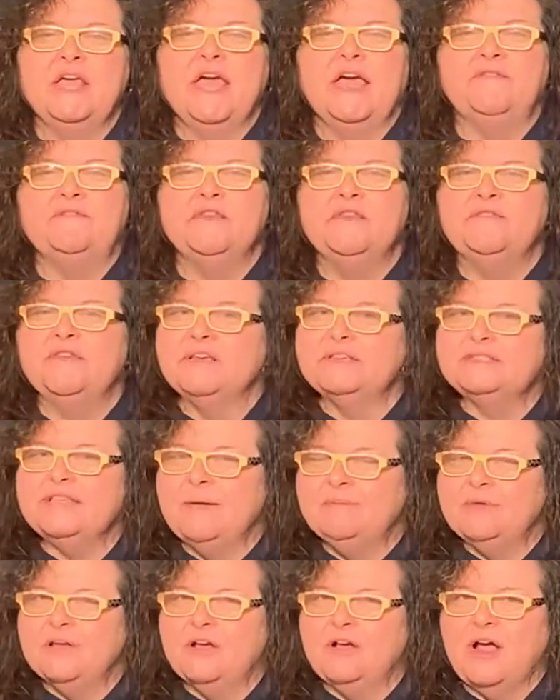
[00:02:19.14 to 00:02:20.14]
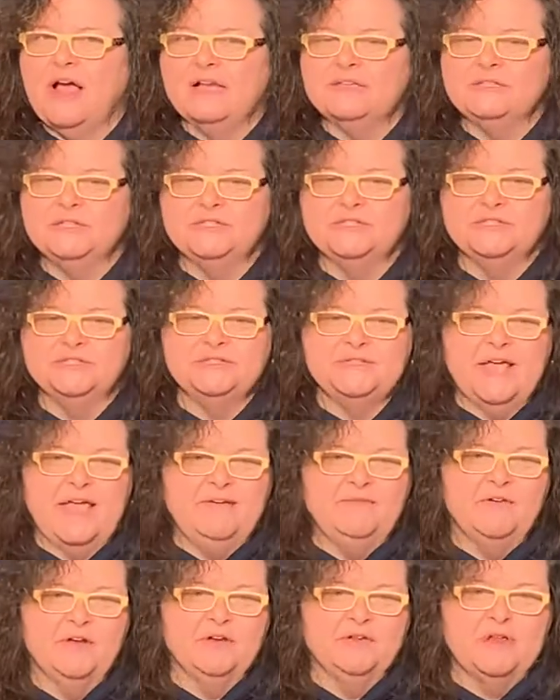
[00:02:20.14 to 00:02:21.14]
If you've accepted Christ as your
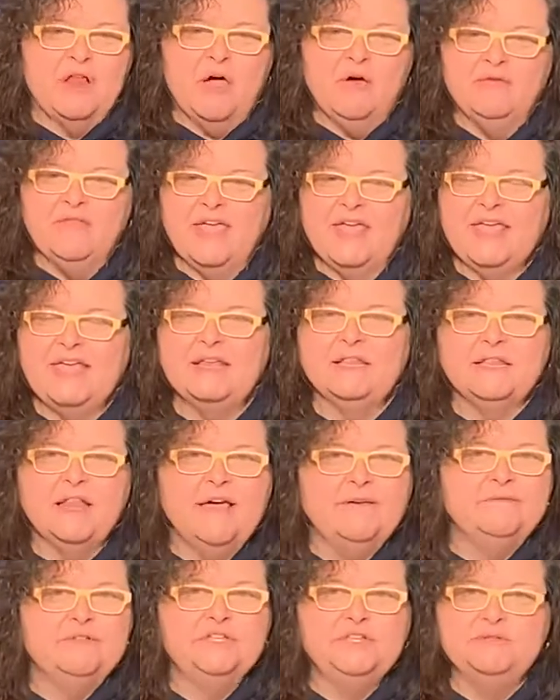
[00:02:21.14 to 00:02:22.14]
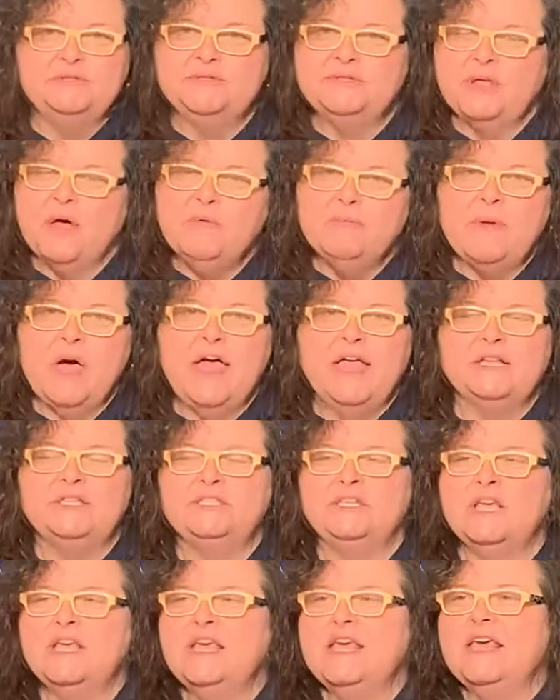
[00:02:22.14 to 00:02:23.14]
Savior, know that He loved you so much
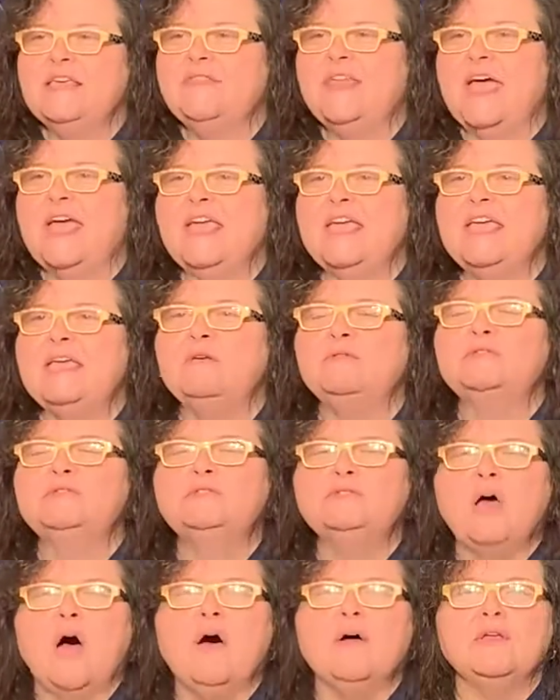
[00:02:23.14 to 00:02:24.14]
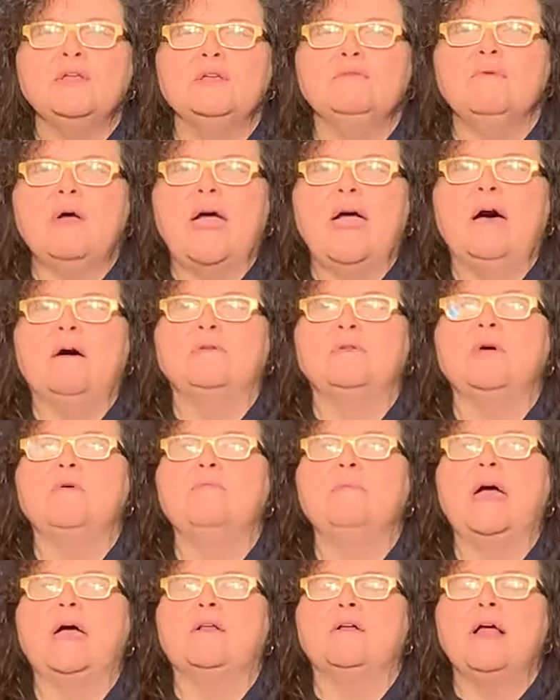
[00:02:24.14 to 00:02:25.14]
that He sought you out no
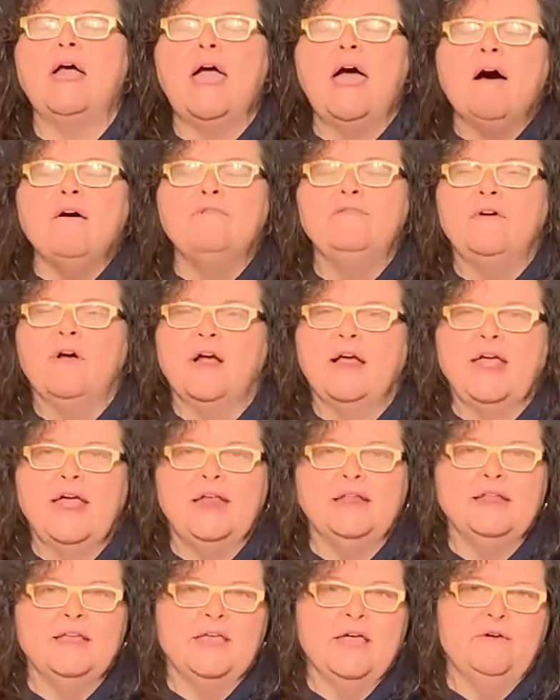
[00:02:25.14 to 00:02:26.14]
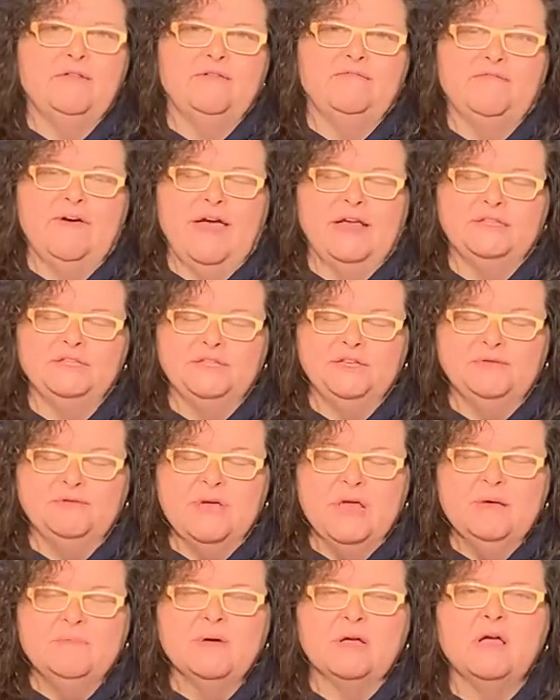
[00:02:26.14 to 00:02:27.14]
matter how far He had to go to find you
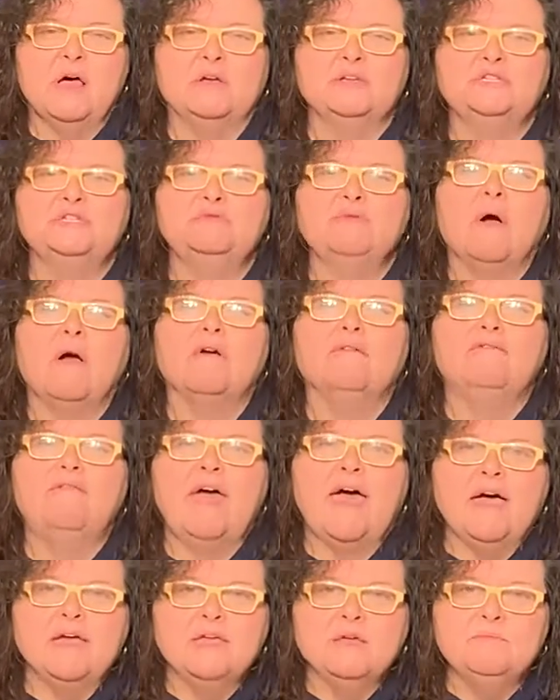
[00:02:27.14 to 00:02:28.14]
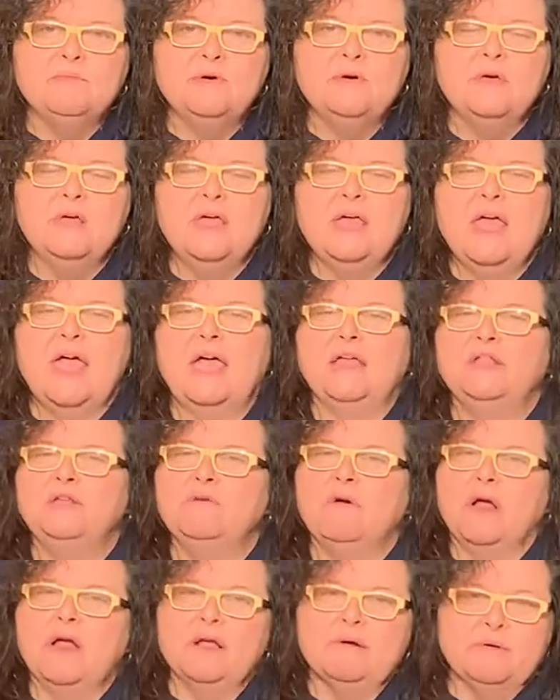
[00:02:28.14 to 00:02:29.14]
because you are valuable and
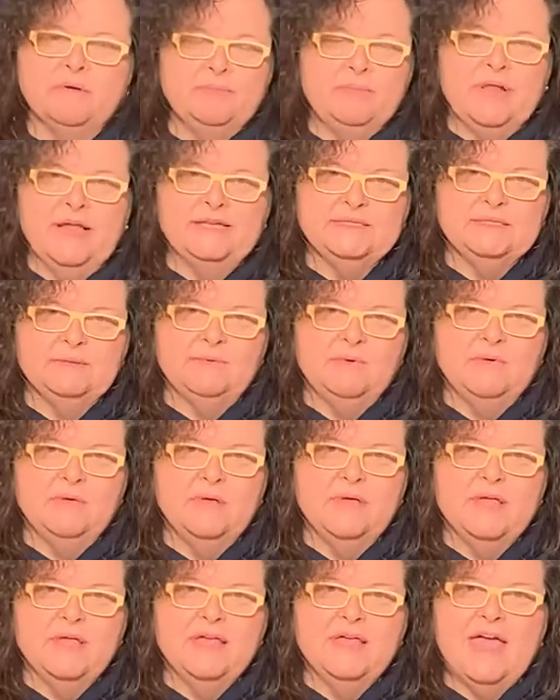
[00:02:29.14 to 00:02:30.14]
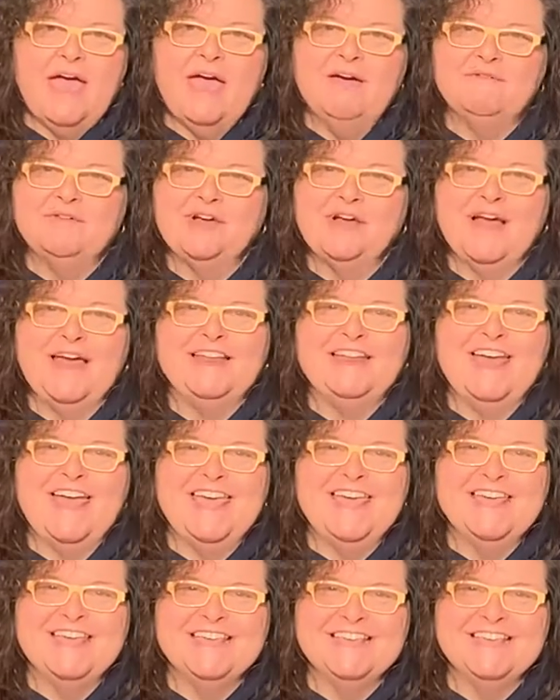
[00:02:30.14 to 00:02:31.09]
you are irreplaceable. Have a great day.